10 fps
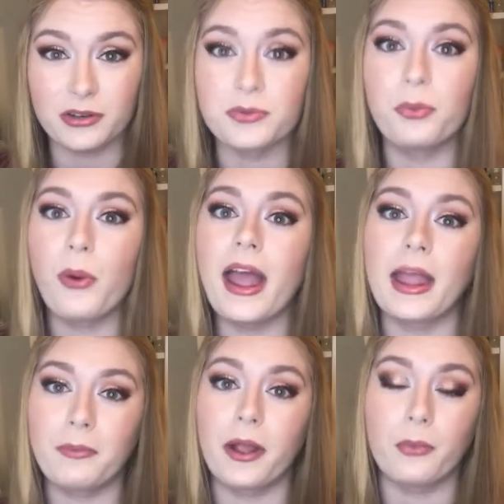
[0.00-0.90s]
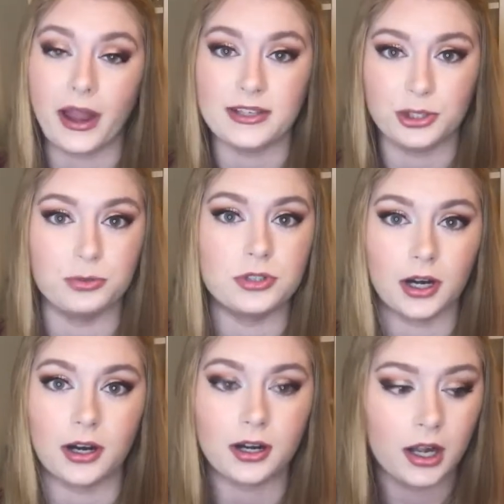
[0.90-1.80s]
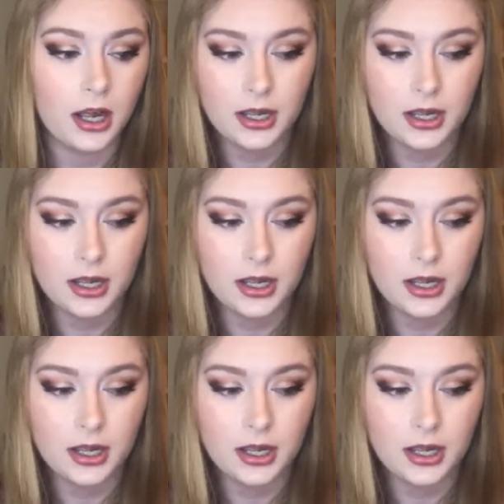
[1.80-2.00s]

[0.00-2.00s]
it was way, way, way too dark.